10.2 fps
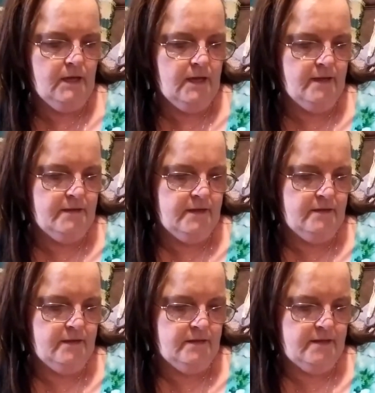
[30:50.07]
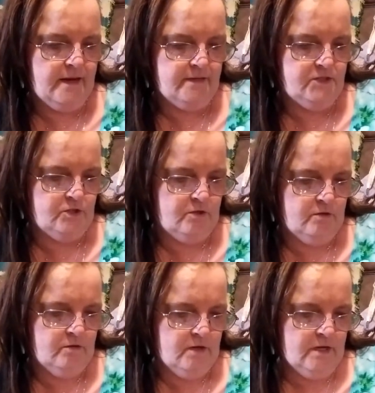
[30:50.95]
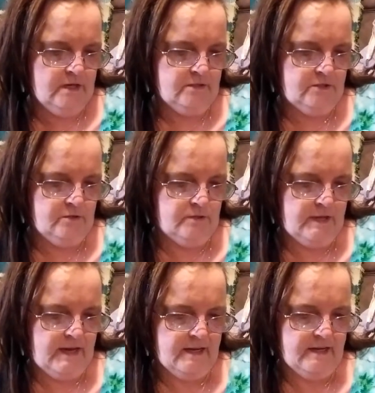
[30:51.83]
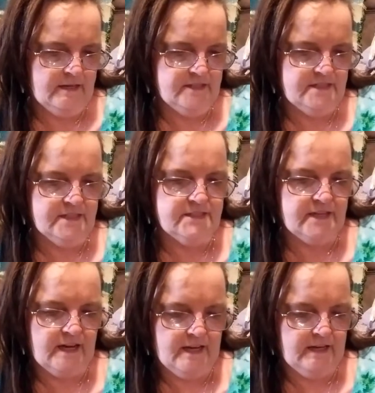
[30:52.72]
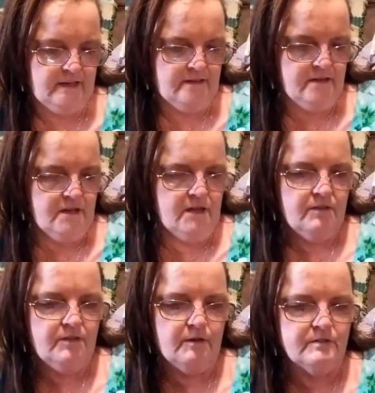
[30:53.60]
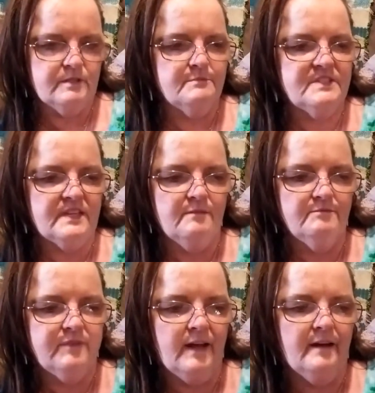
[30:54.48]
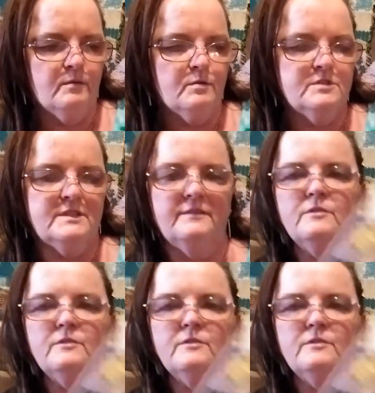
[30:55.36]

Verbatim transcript: and then nature today is the day there's some sunflowers and